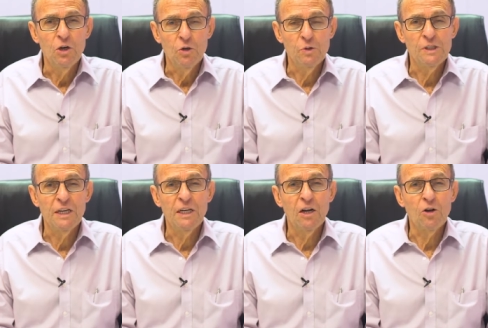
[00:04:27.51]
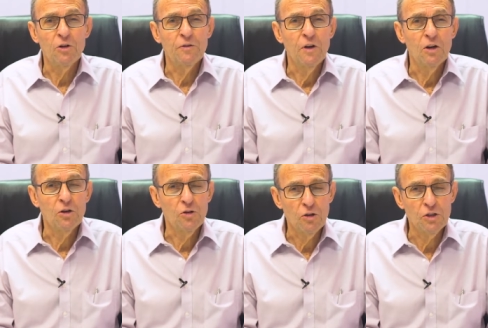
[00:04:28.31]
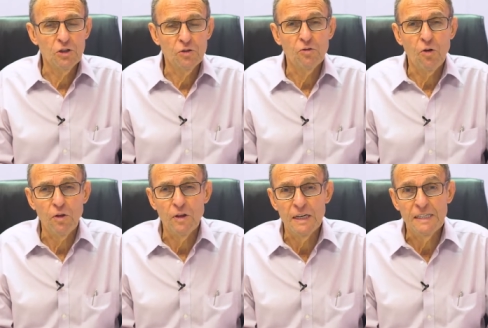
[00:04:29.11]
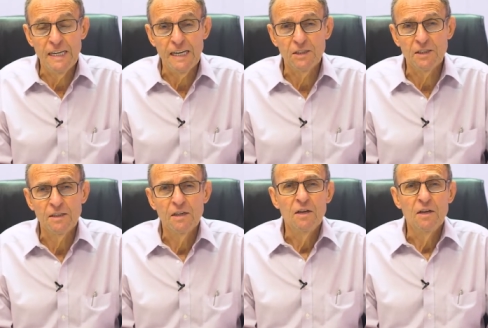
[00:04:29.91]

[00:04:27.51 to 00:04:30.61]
who is getting a lot of crosses rather than ticks.